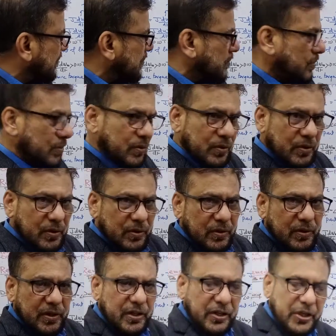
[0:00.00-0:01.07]
to
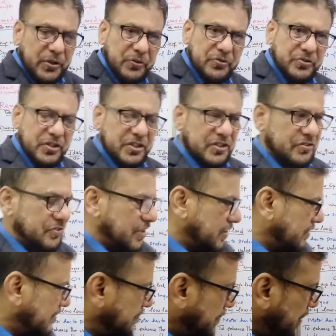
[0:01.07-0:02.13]
new steady state
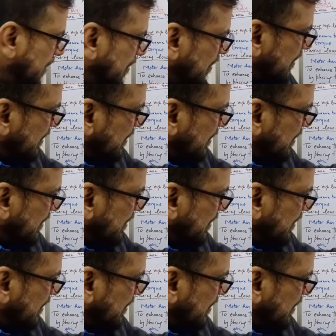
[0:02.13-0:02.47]
speed,